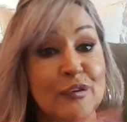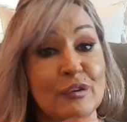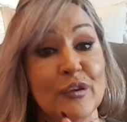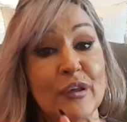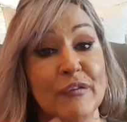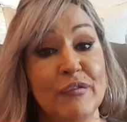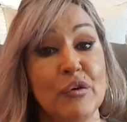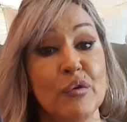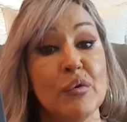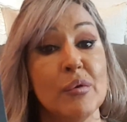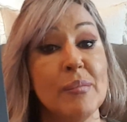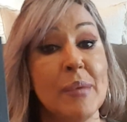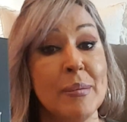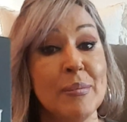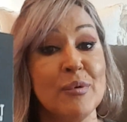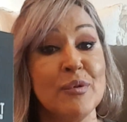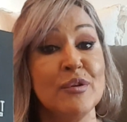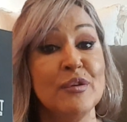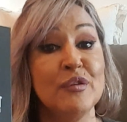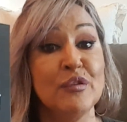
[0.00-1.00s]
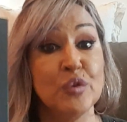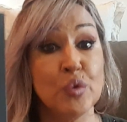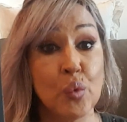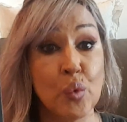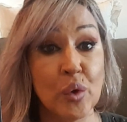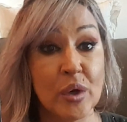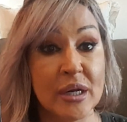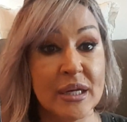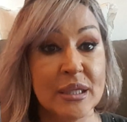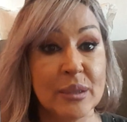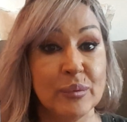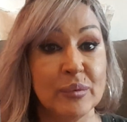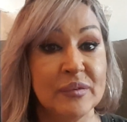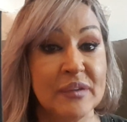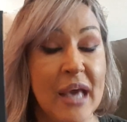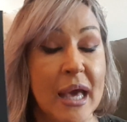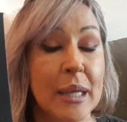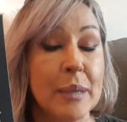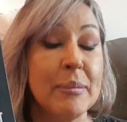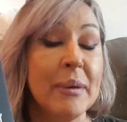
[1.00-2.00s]
if you remember the story that was
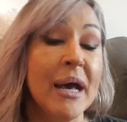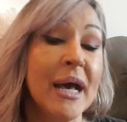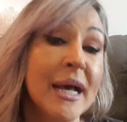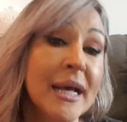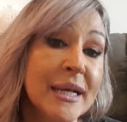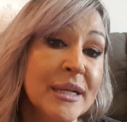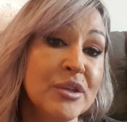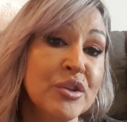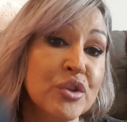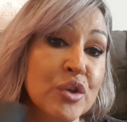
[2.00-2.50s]
kind of behind